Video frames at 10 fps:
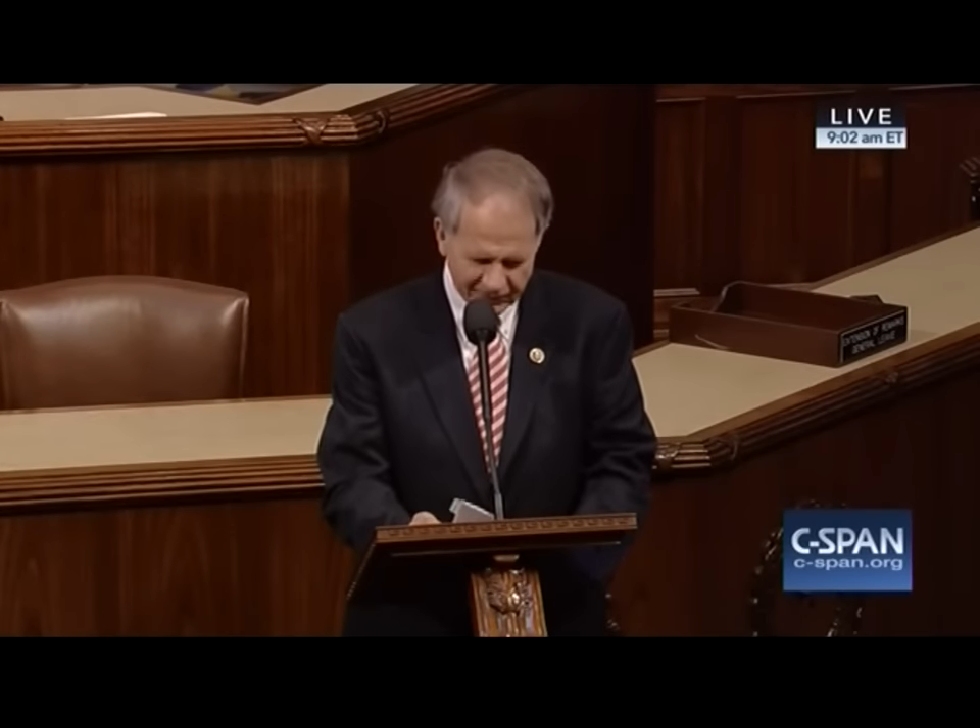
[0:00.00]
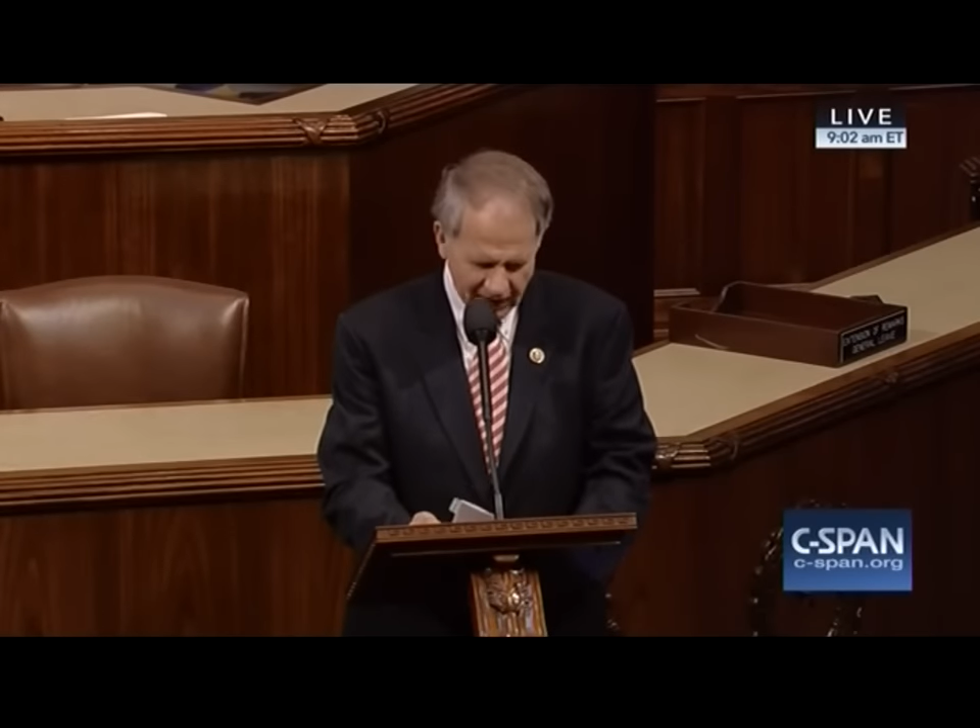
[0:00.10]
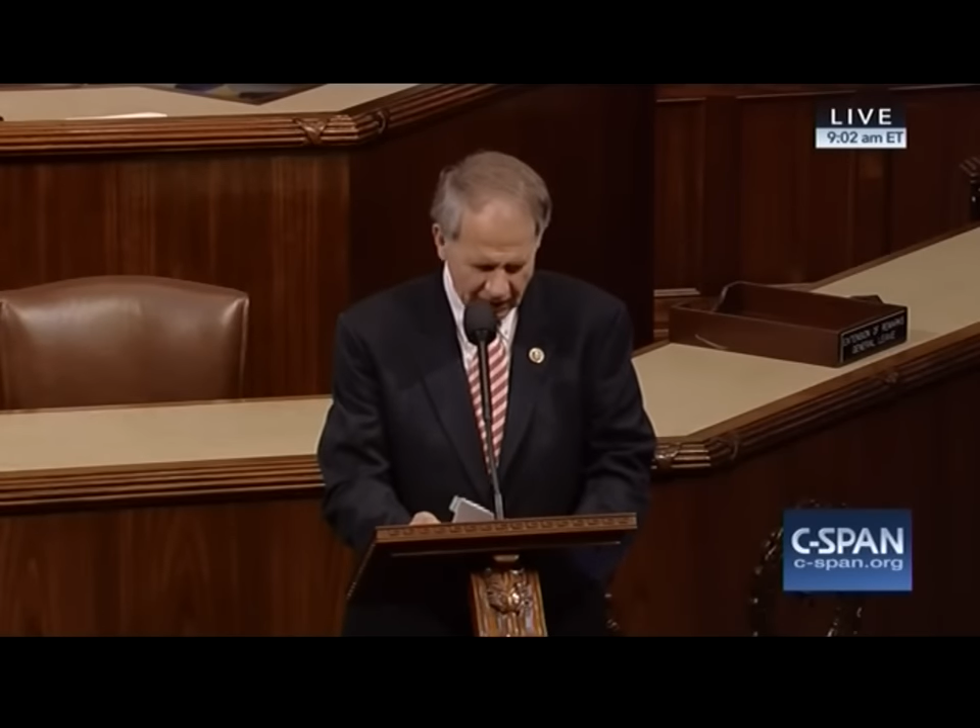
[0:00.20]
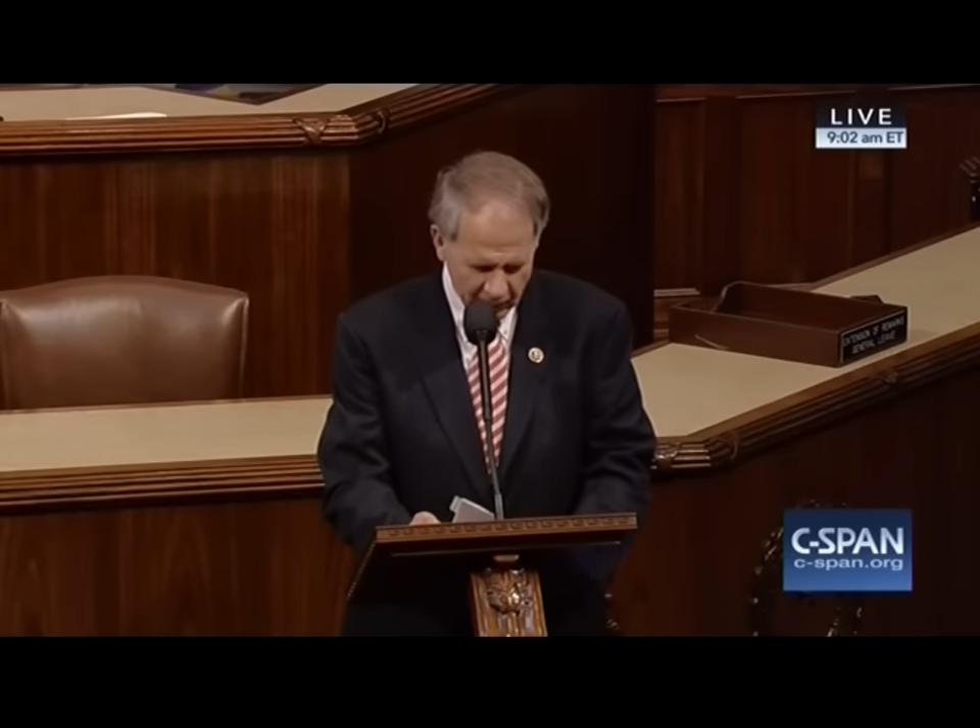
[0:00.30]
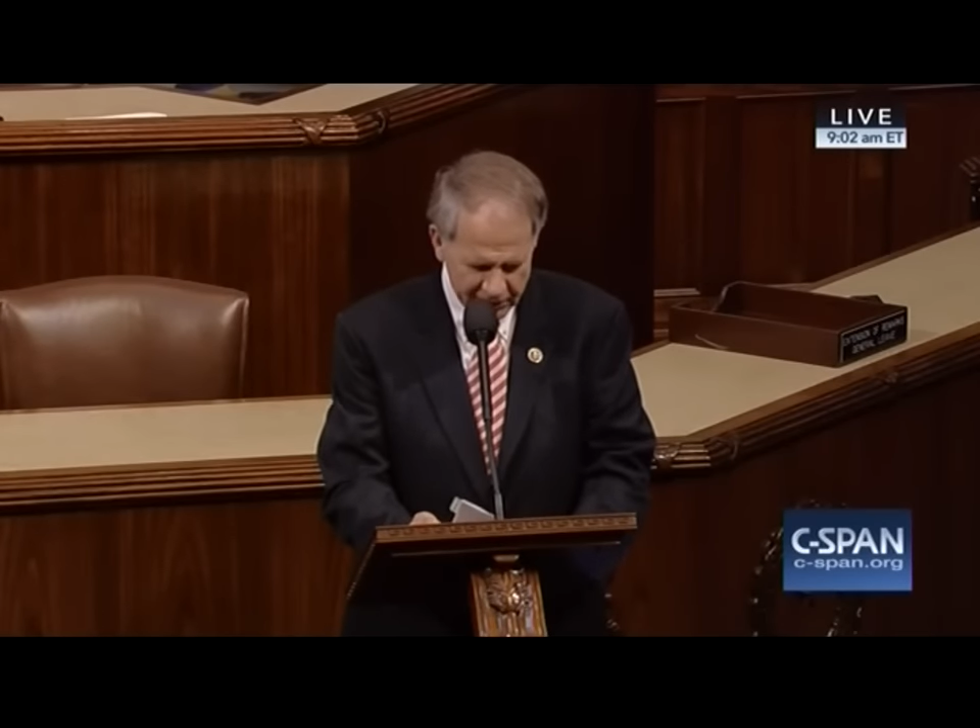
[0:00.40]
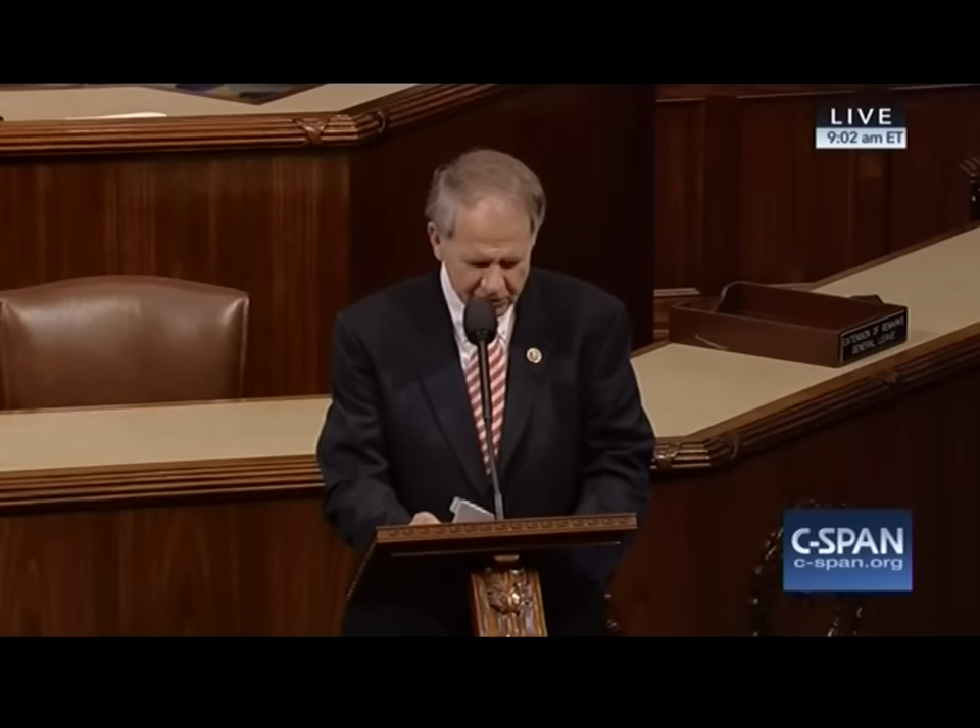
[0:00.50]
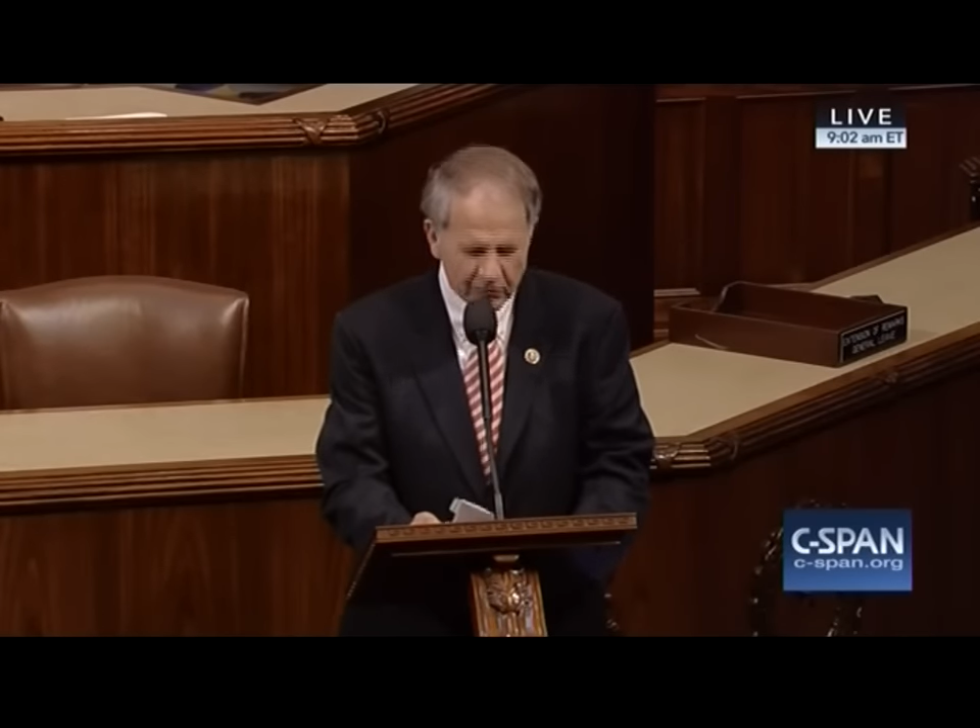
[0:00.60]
following his